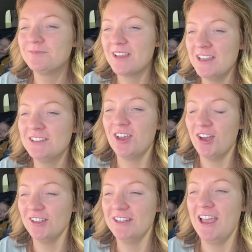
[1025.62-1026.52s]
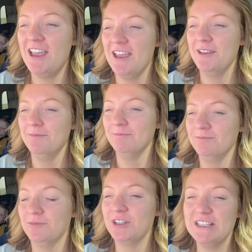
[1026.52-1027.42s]
It's called
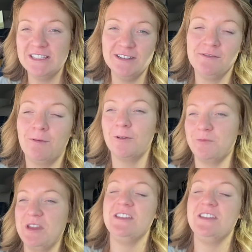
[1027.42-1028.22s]
Risen for Me.